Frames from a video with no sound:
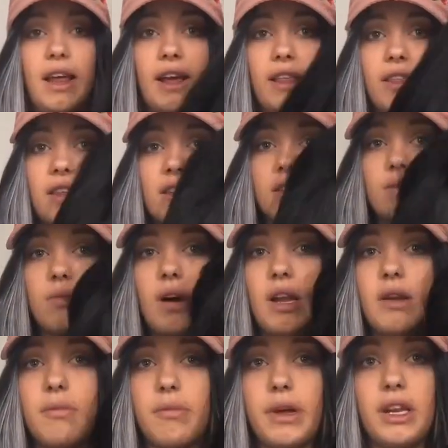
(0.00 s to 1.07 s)
like this
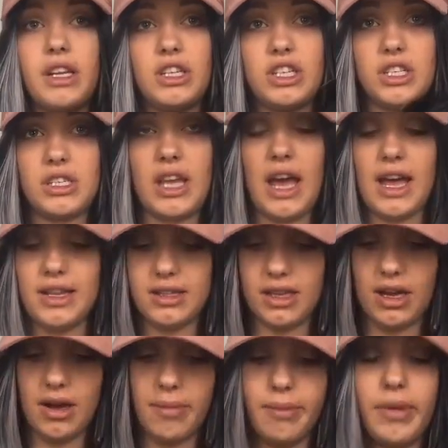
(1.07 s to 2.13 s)
one, but it just has
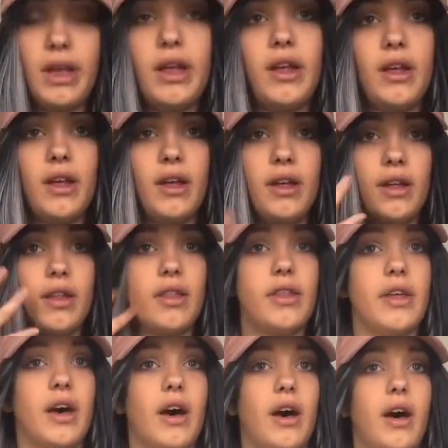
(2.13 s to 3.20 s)

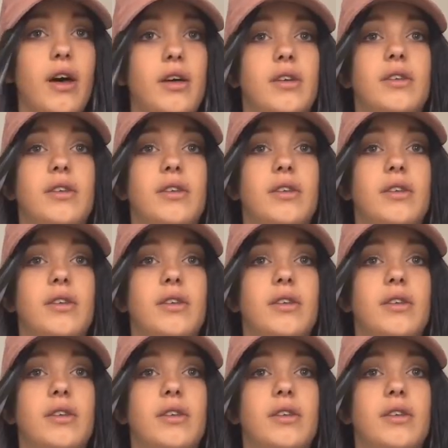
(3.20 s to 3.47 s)
the